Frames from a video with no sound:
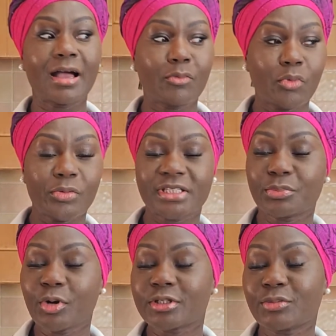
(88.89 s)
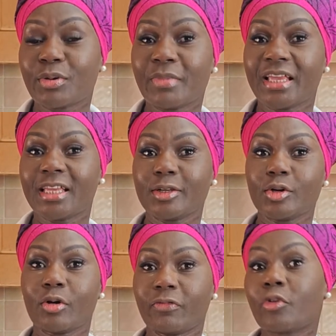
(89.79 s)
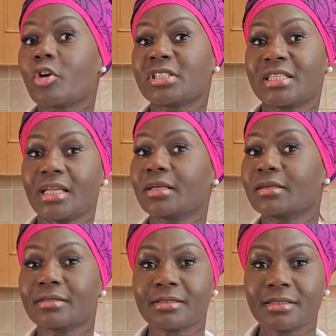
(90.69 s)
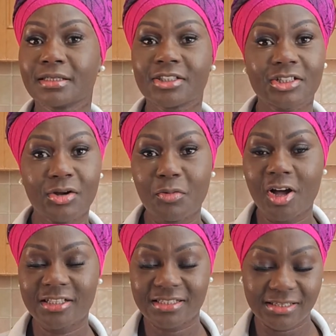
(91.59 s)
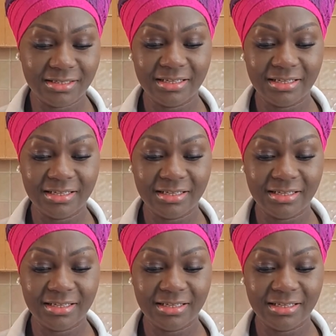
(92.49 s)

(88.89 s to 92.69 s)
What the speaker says: We were supposed to be making your frosting. You know what?